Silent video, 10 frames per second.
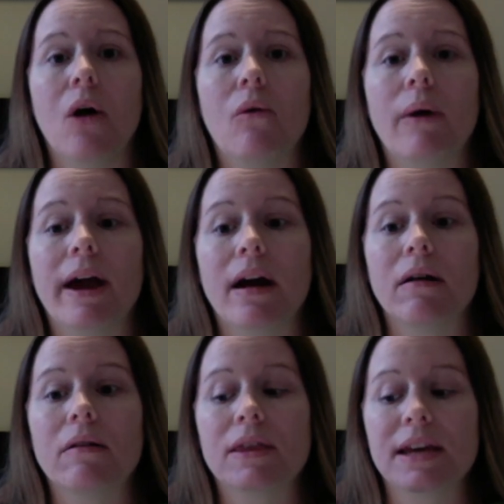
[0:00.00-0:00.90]

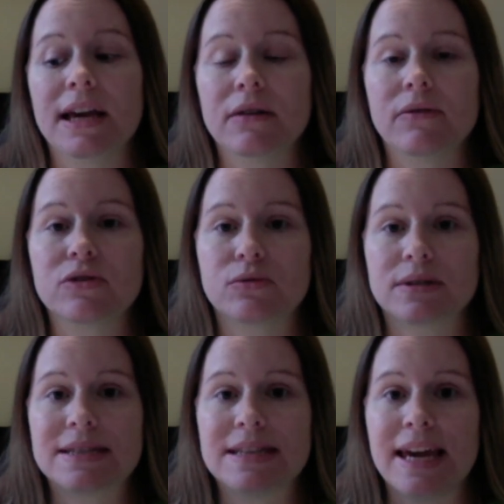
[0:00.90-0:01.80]
where the individual
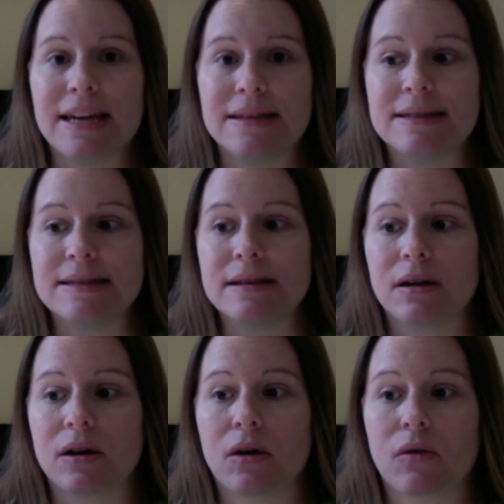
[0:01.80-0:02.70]
states
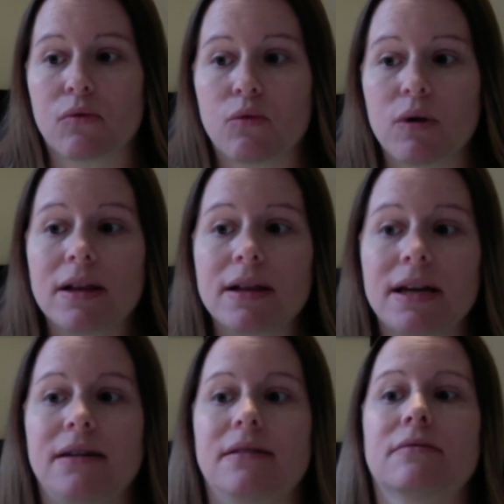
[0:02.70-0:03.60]

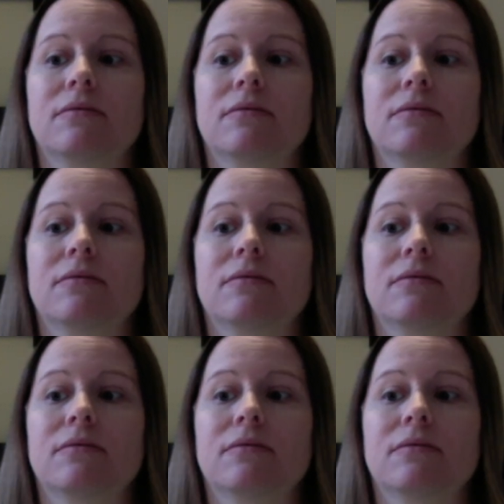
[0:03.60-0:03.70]
really